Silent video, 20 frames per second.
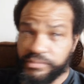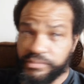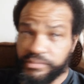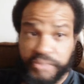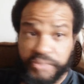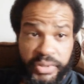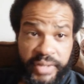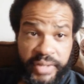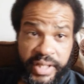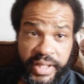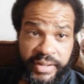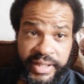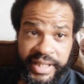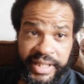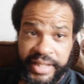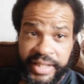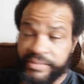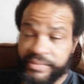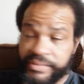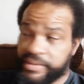Barrera
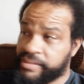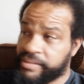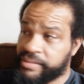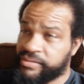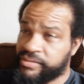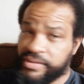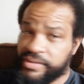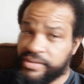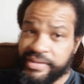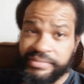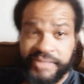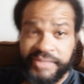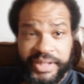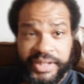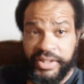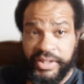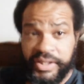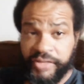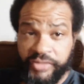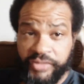getting in the ring with Floyd.
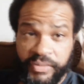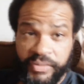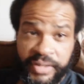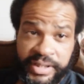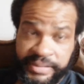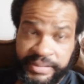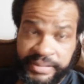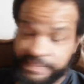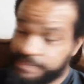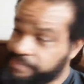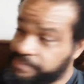Maybe if you want.